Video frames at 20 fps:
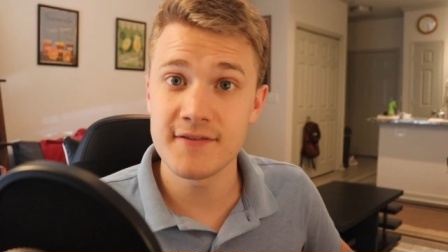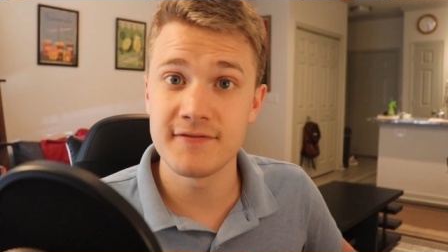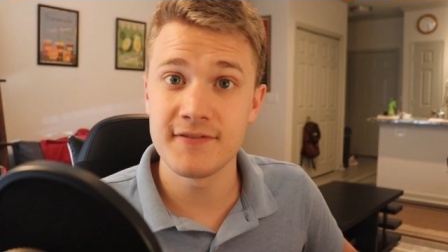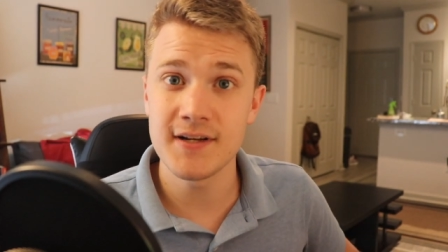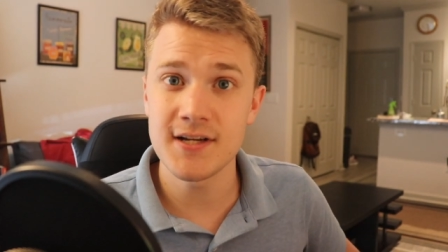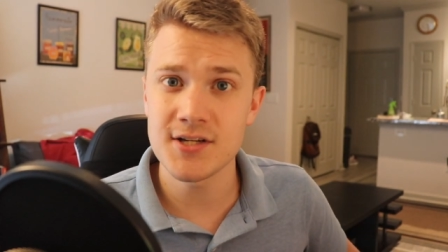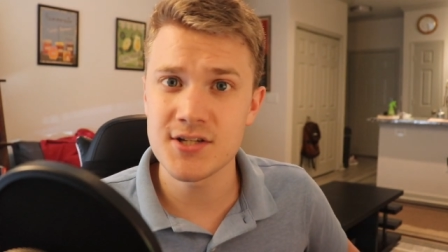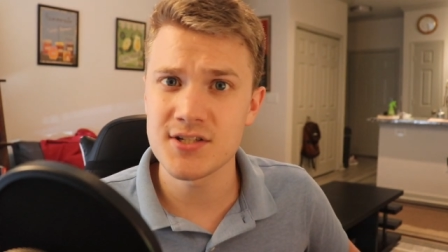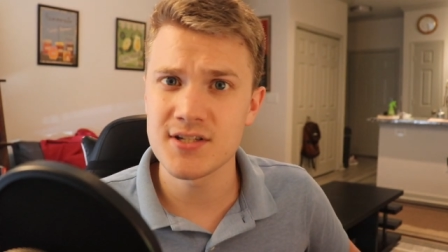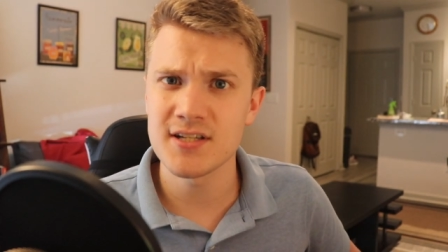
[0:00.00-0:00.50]

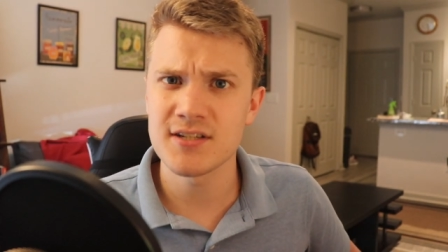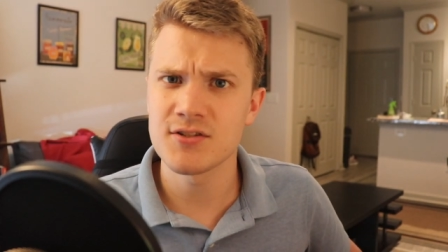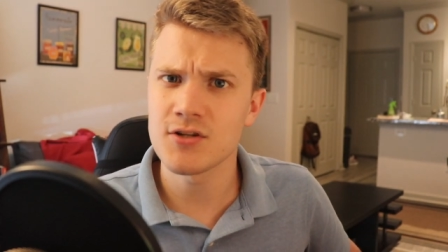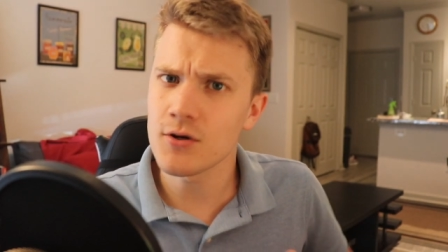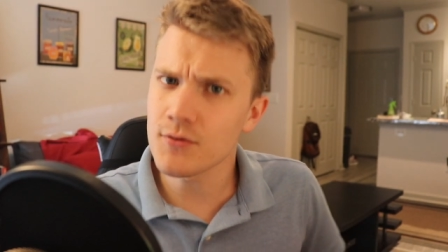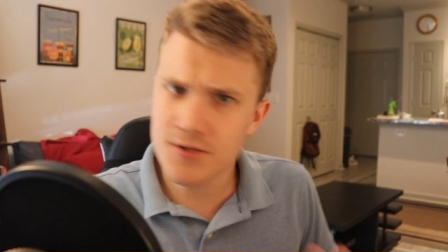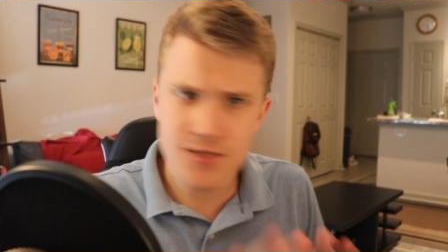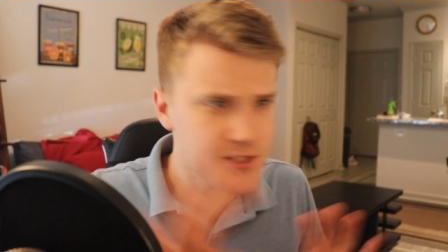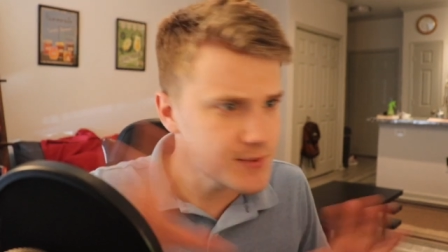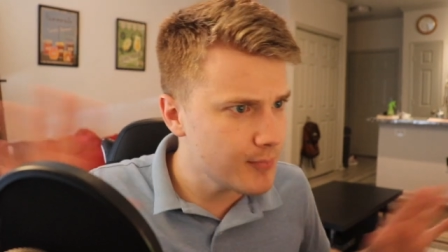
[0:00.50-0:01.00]
finished it,
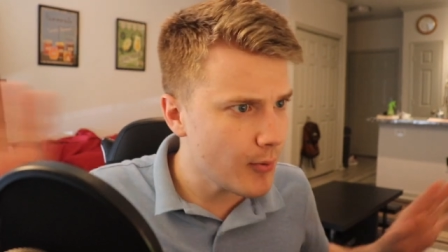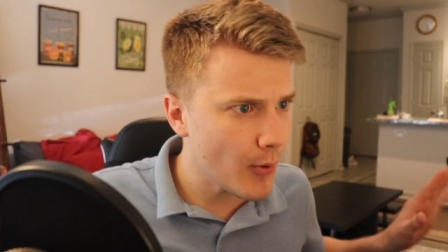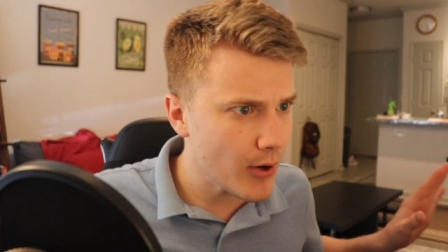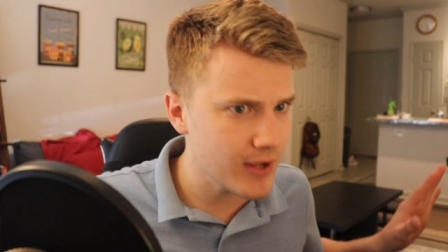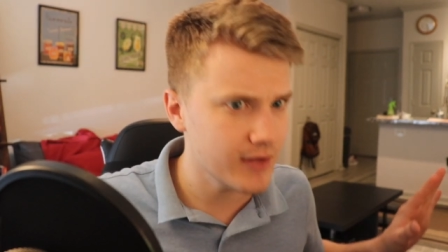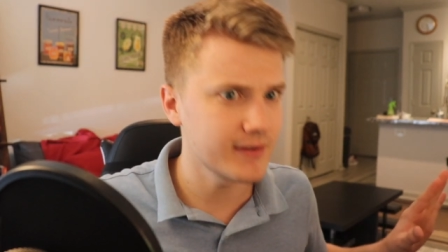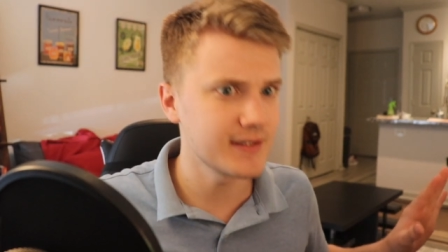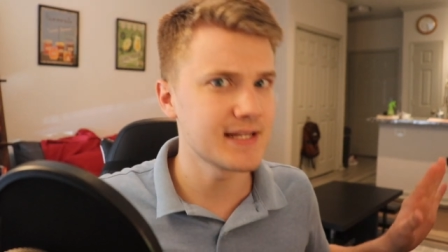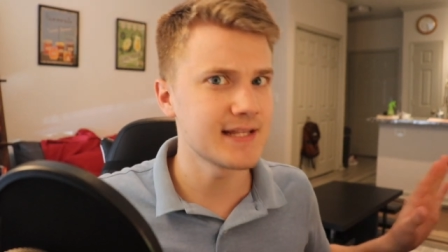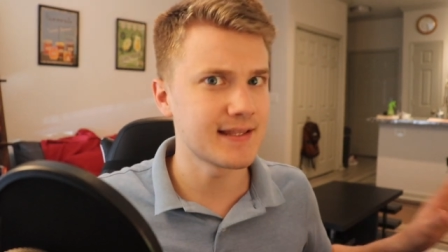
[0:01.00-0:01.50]
don't
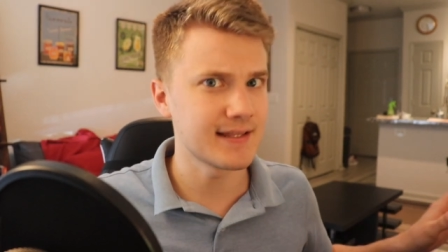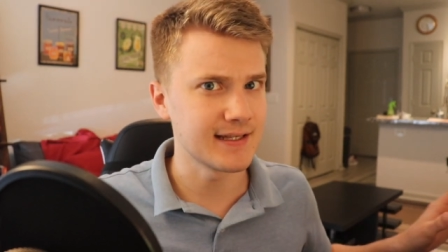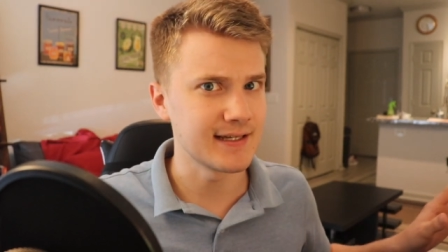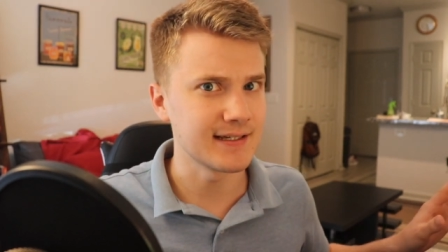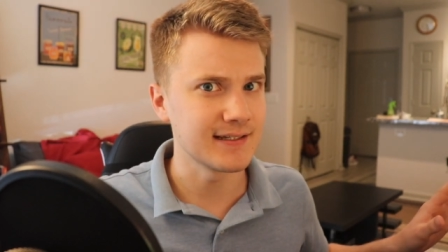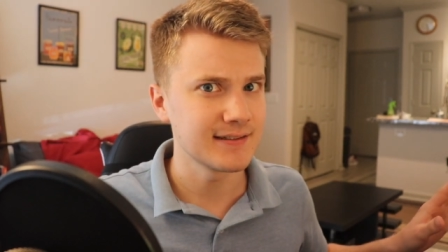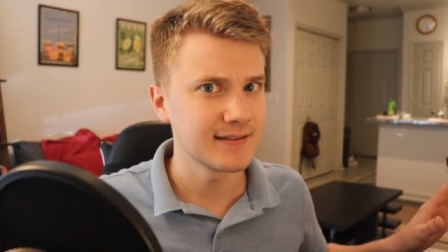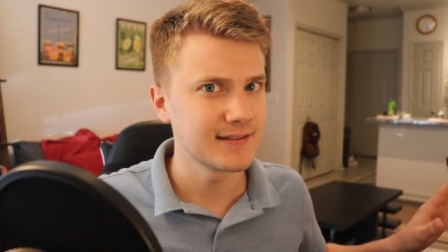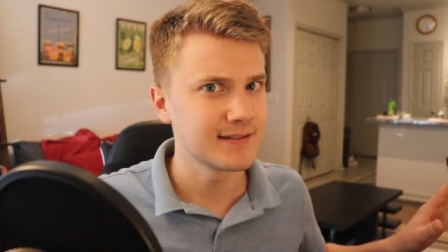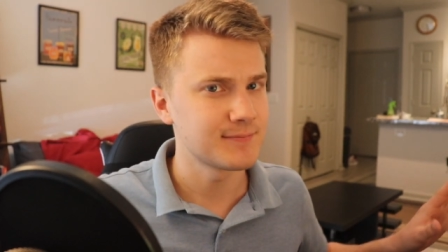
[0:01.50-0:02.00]
spoil
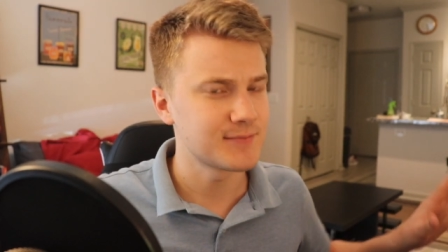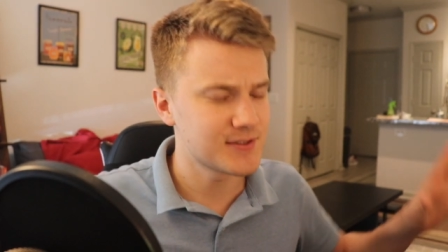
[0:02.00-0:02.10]
anything.